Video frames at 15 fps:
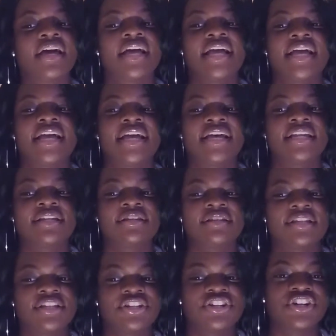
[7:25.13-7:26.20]
and
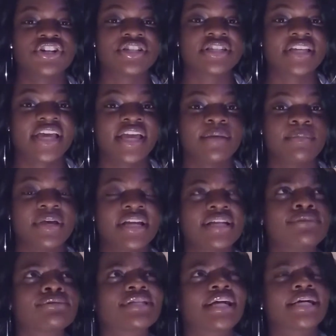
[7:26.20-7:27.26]
the nurse came in. It
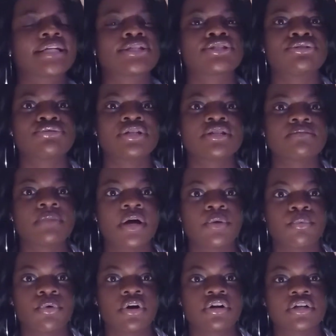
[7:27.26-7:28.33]
was like as soon as my
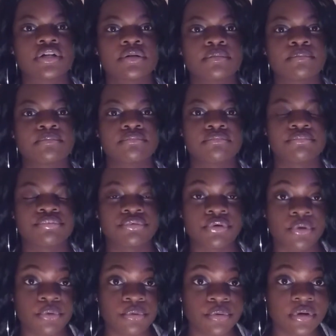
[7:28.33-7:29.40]
water
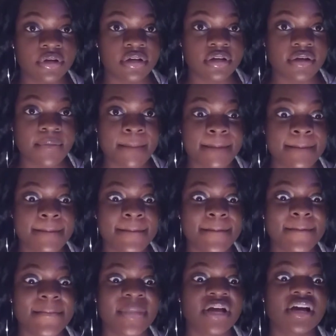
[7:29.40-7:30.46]
broke,
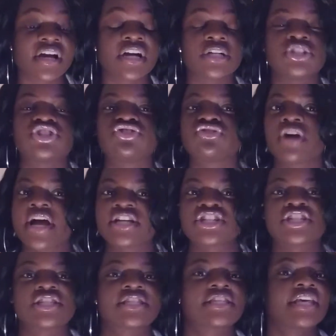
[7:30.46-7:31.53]

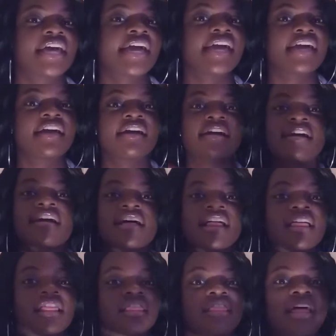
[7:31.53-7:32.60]
contractions hit
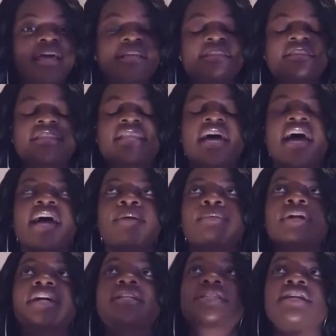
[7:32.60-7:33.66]
like that. When
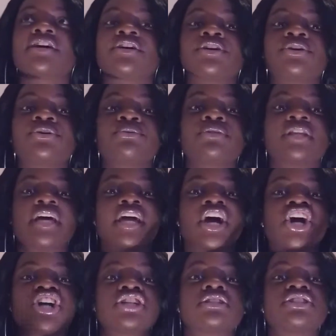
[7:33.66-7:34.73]
I tell you, they
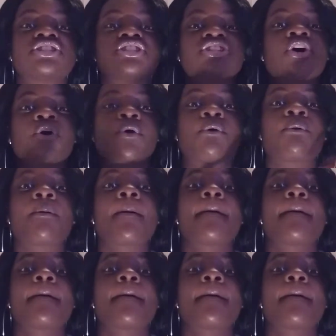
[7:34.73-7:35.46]
hurt so